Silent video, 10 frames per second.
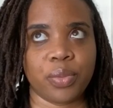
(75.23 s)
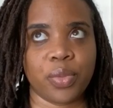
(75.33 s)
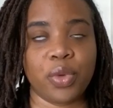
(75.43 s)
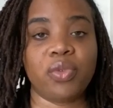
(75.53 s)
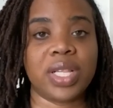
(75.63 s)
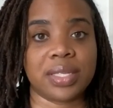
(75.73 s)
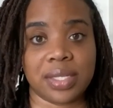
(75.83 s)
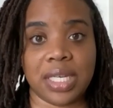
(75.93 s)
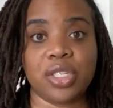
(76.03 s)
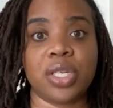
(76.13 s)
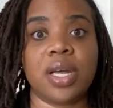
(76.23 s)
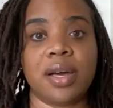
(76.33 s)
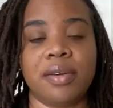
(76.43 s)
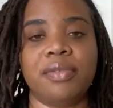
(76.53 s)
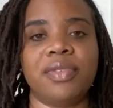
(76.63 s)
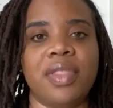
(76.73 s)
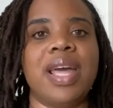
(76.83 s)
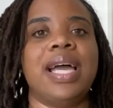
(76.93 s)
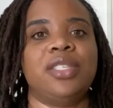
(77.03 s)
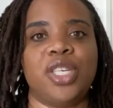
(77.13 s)
realization of
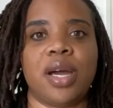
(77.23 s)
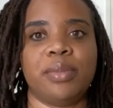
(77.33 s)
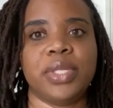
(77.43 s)
that job